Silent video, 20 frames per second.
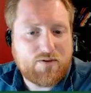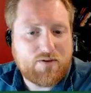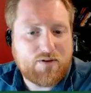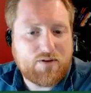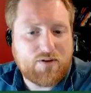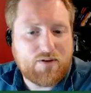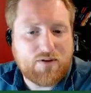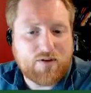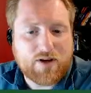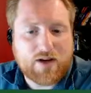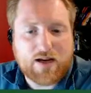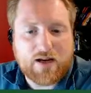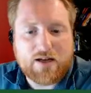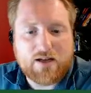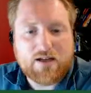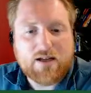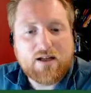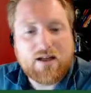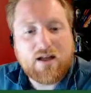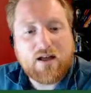
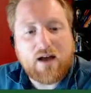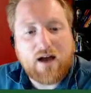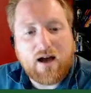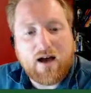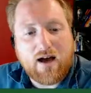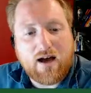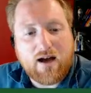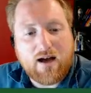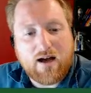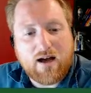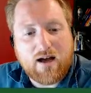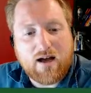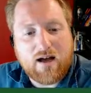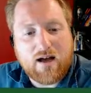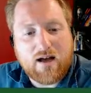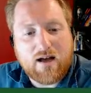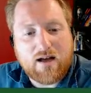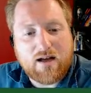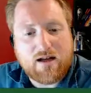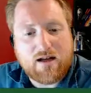Okay.
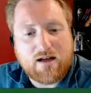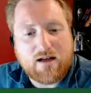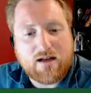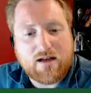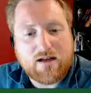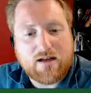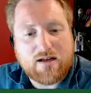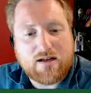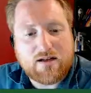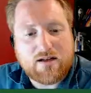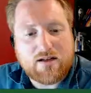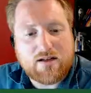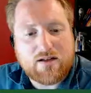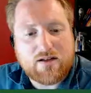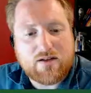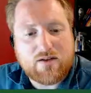Uh,